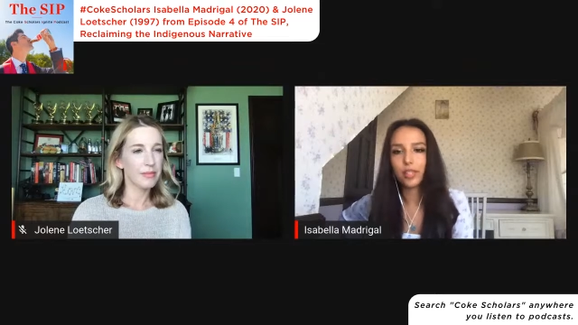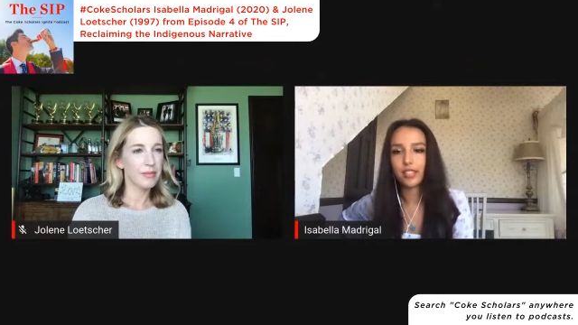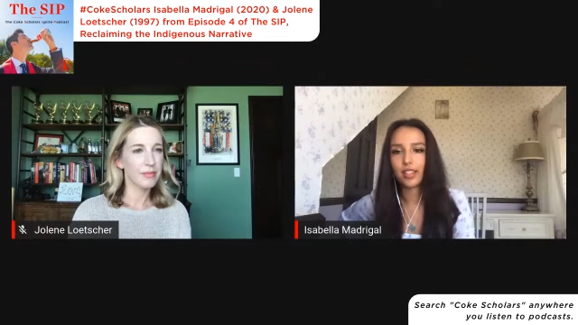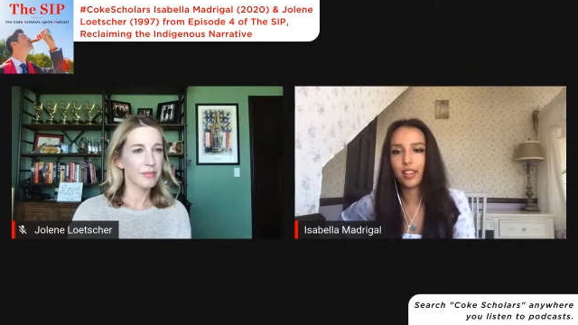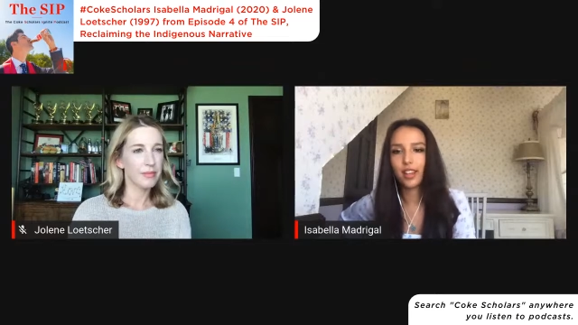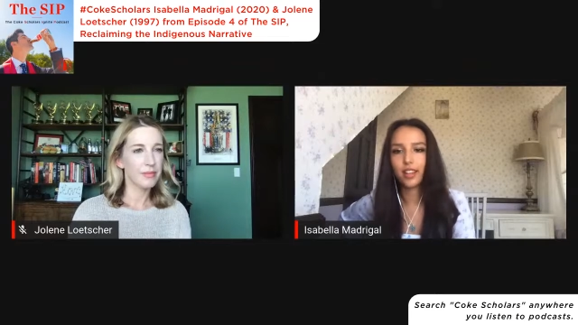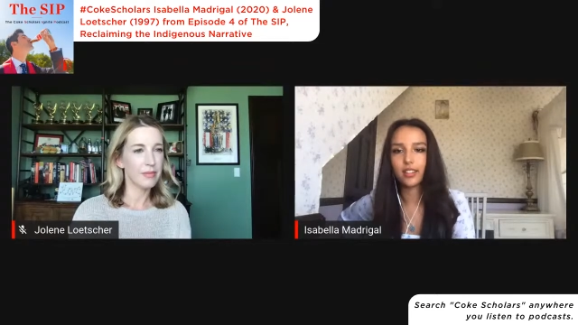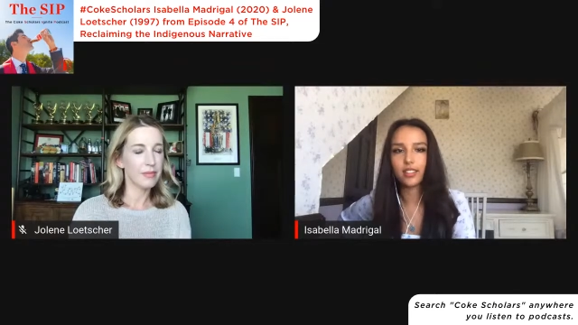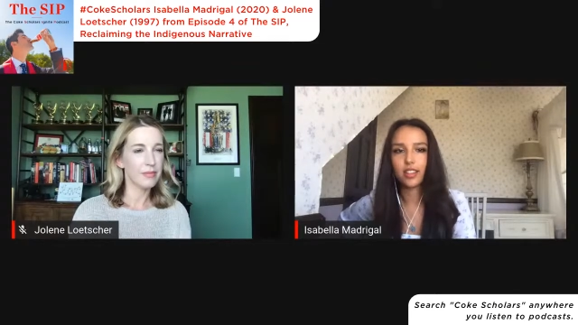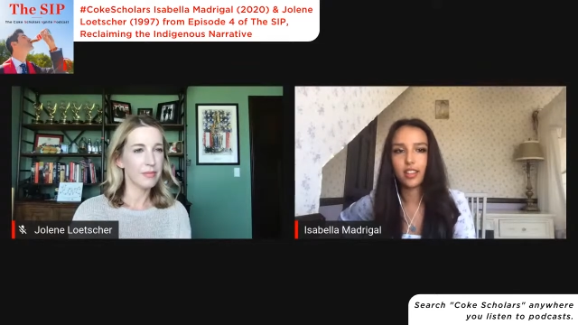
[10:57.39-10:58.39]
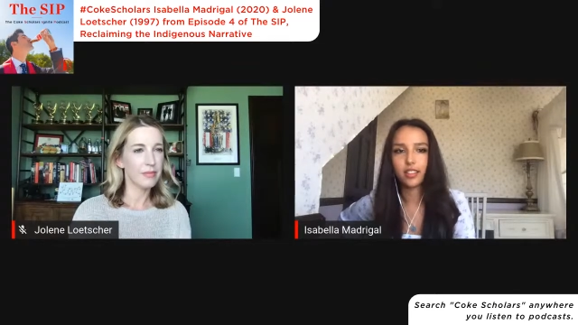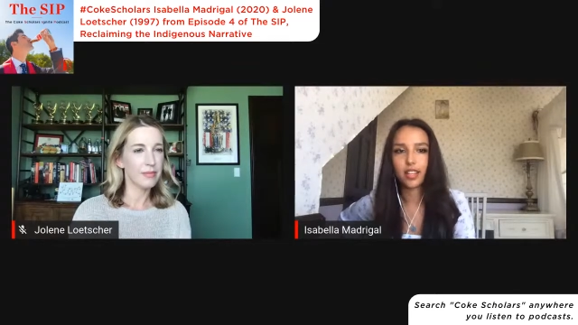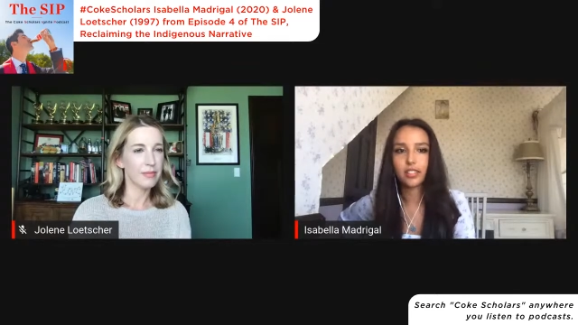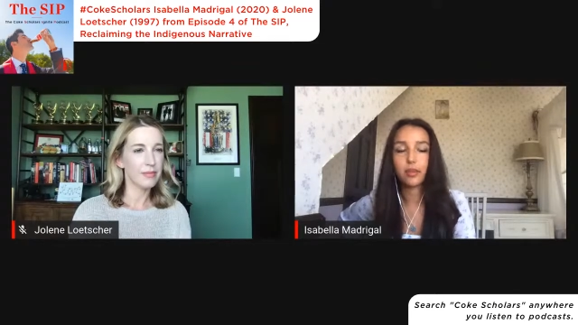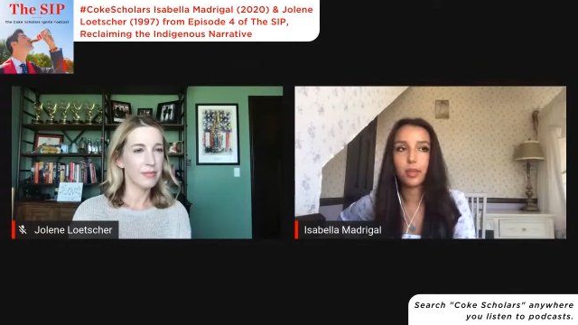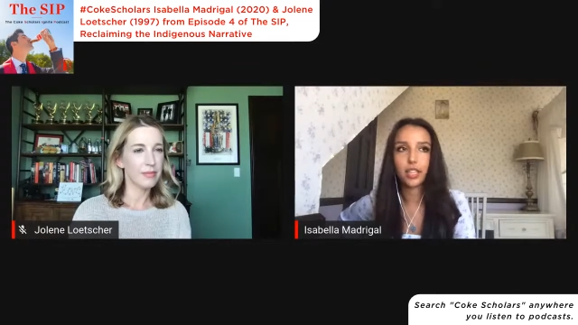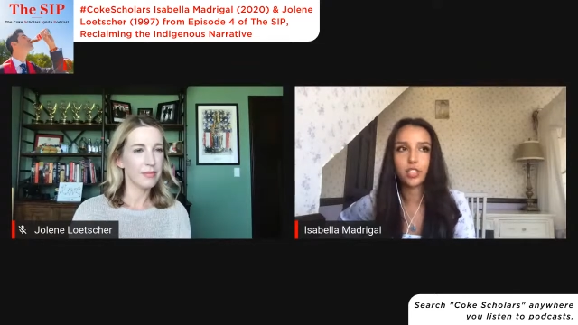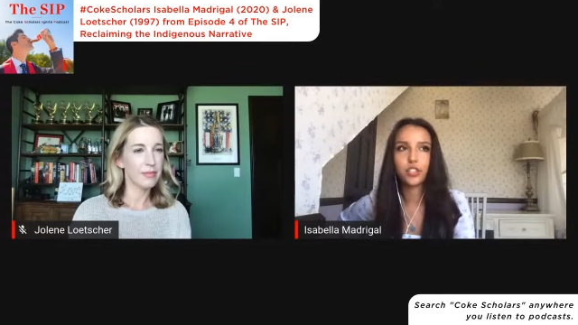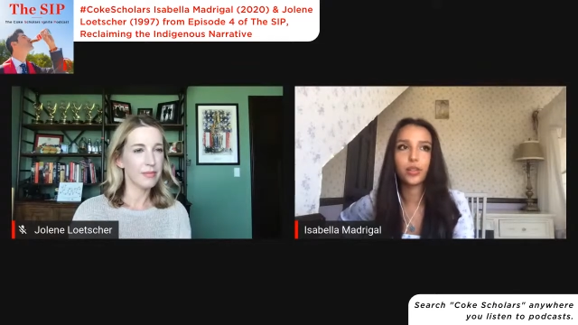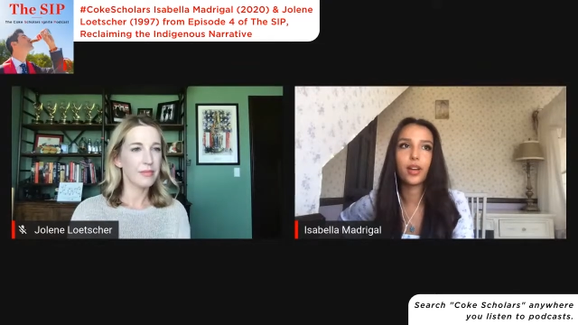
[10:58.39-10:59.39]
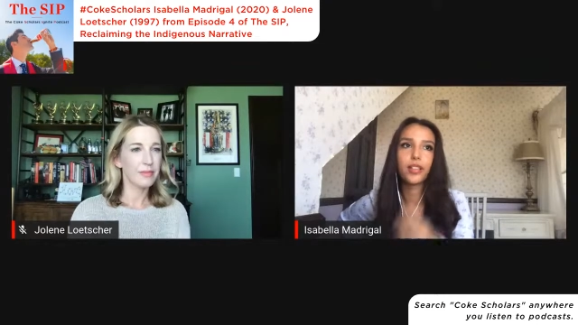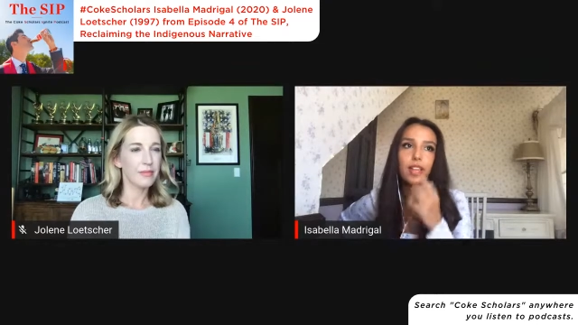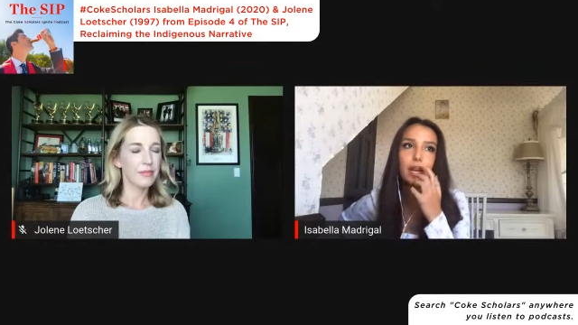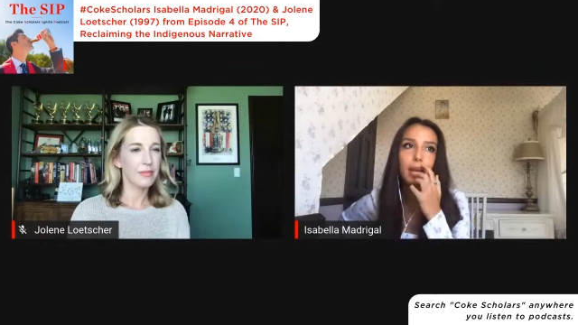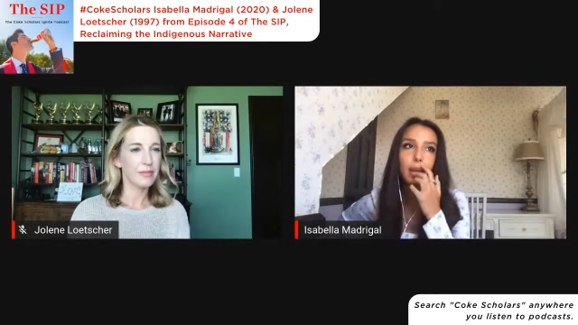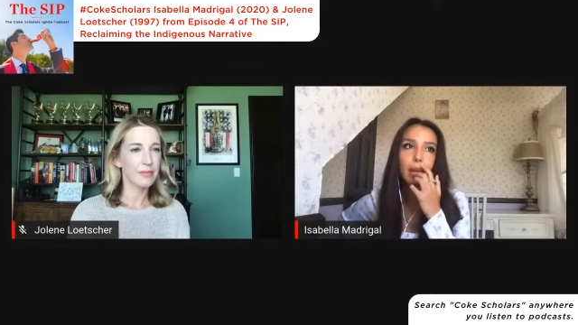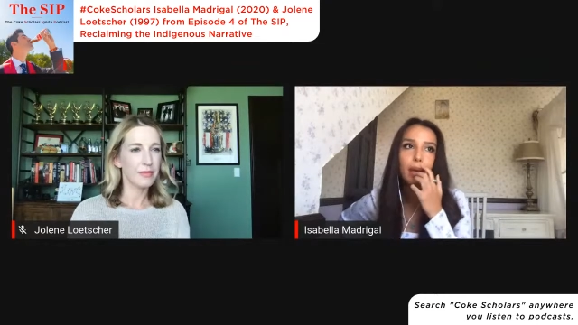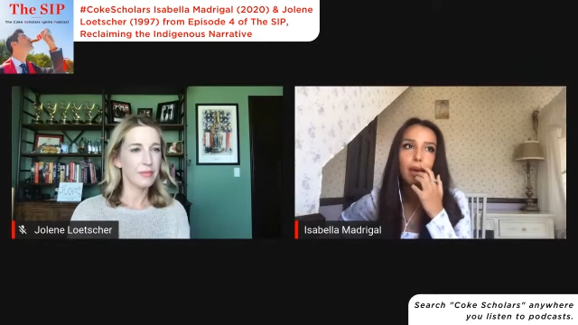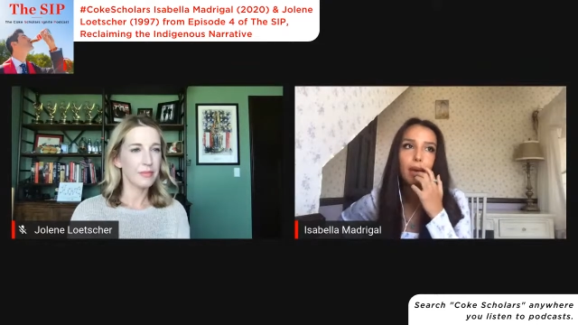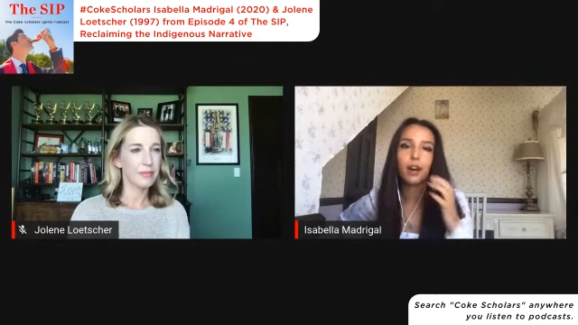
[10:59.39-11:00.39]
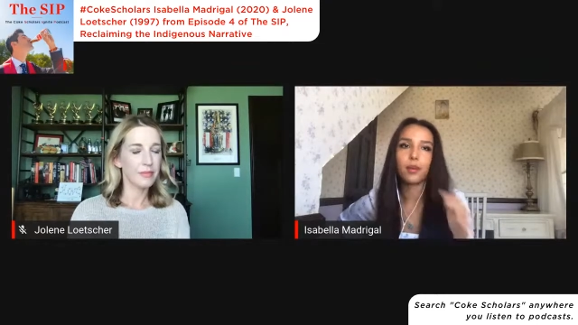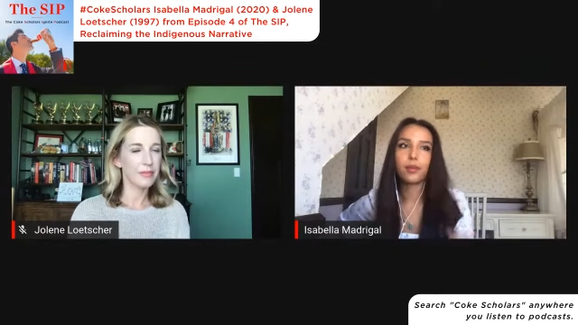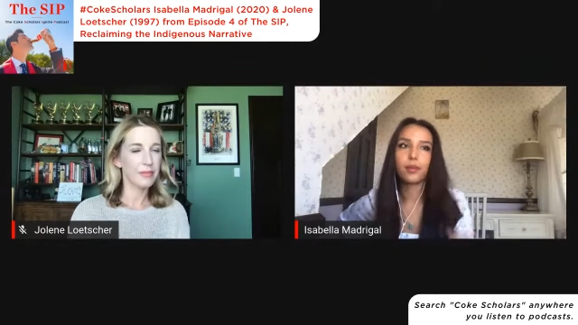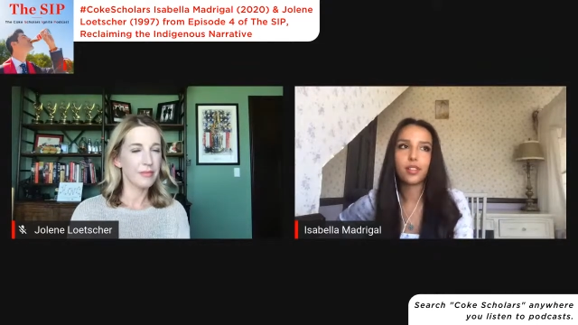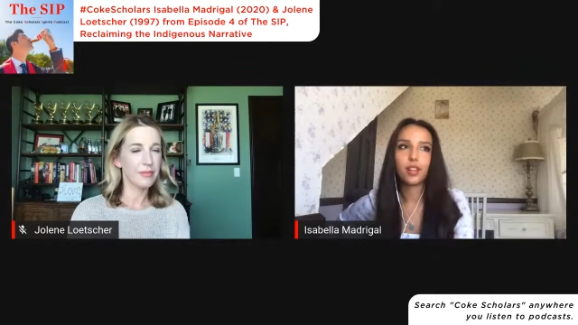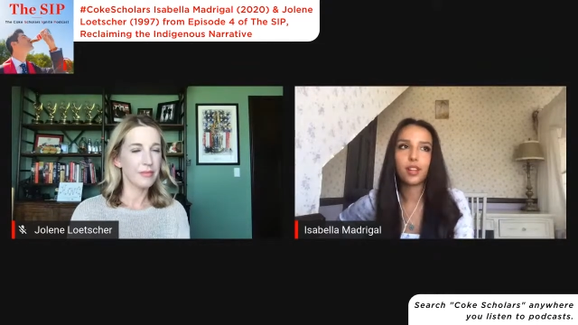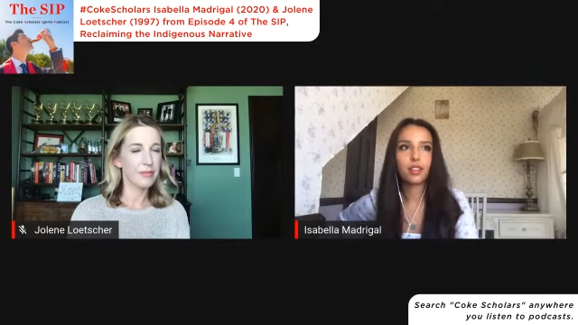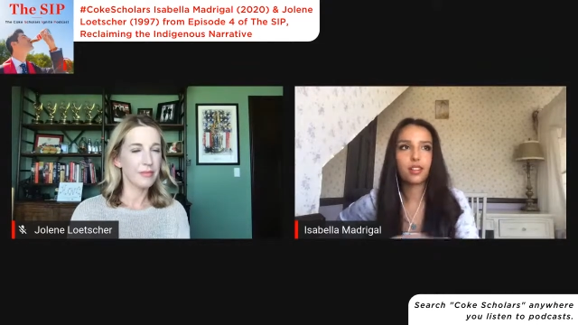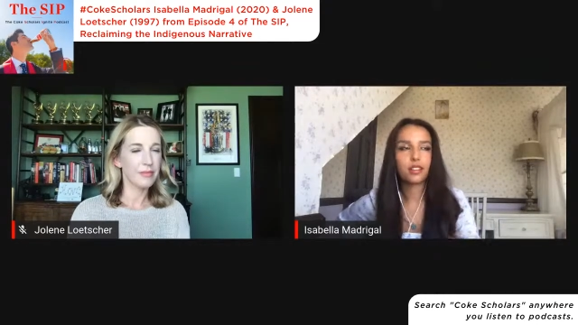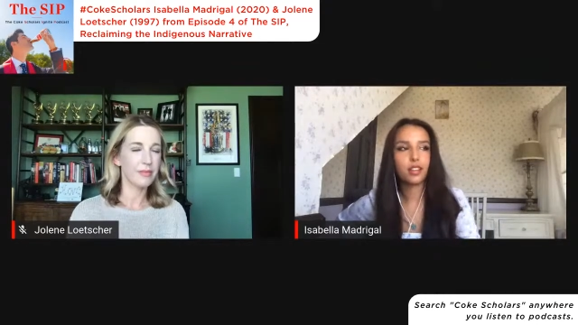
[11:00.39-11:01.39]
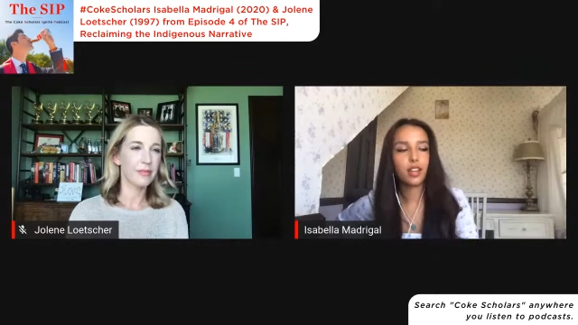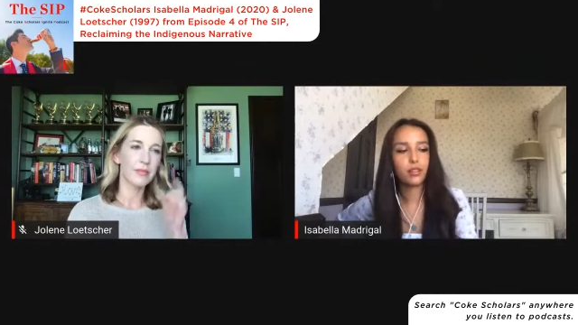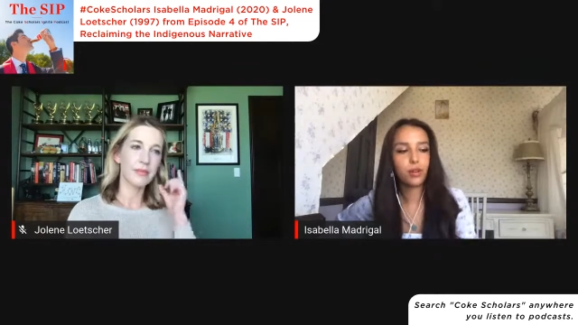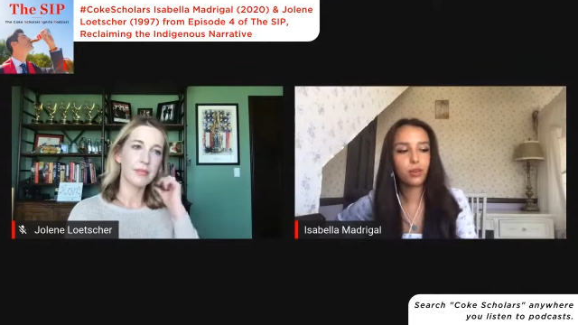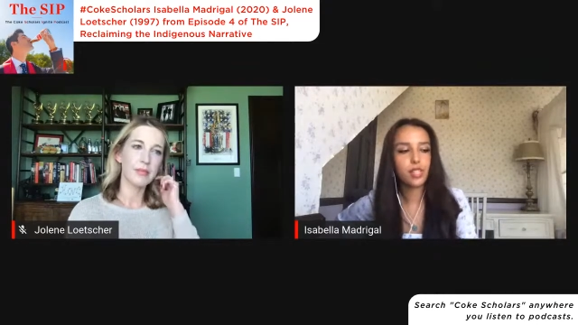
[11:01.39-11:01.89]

Speaker 1: is it? And uh, that's a big issue. And then um, uh, kind of a